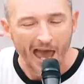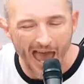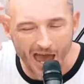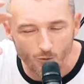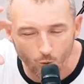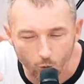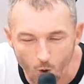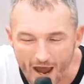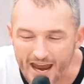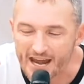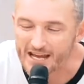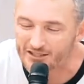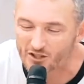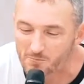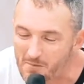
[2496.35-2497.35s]
And when
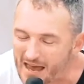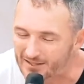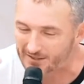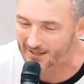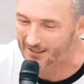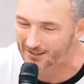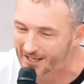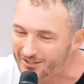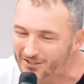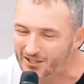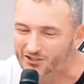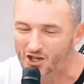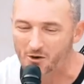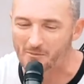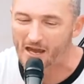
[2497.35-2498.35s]
it's missing,
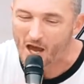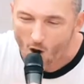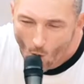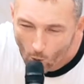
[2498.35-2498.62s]
listen to me,